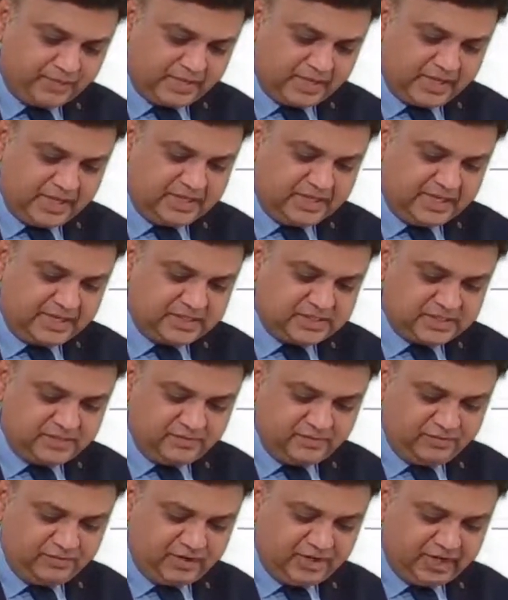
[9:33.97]
In that say we
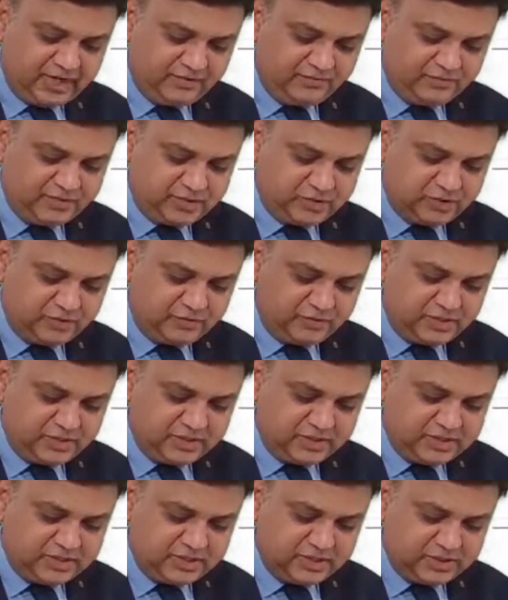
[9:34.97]
will have first of all the
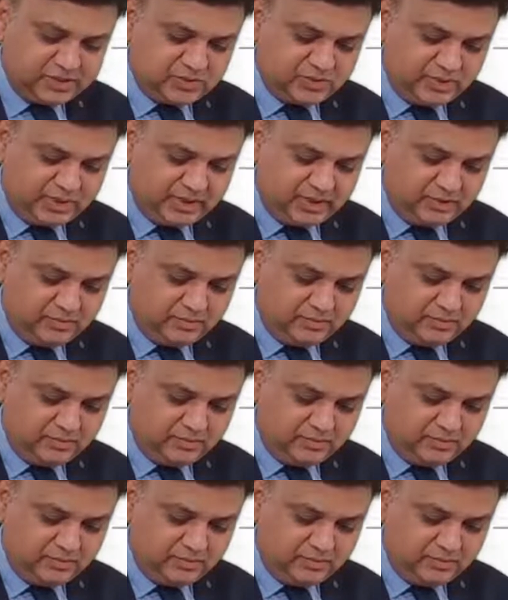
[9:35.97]
sales value.